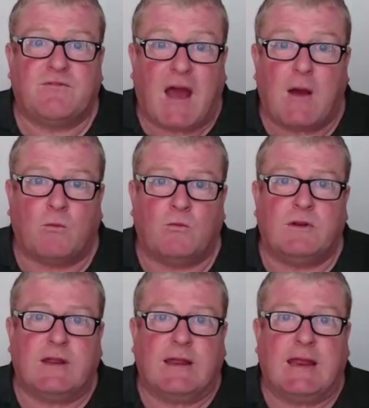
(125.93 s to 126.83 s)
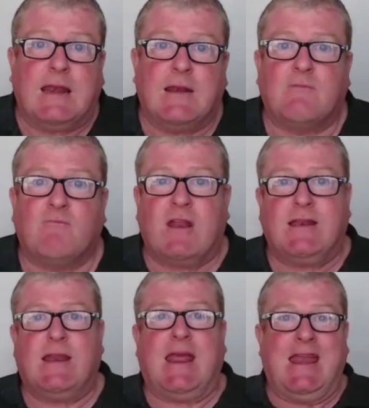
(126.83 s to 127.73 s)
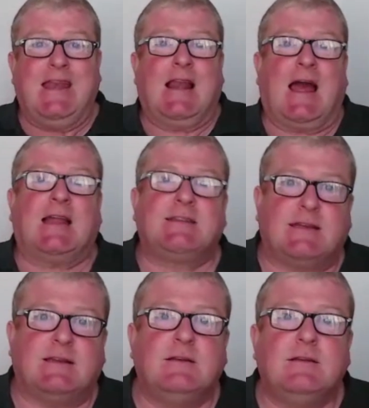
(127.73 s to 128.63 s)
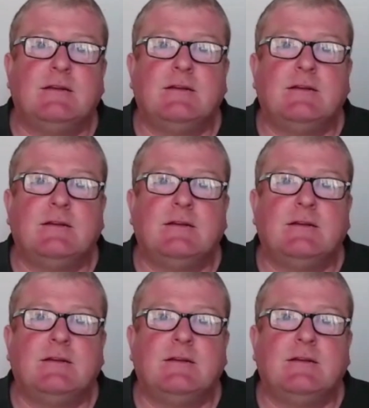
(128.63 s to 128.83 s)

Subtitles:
found in written in Latin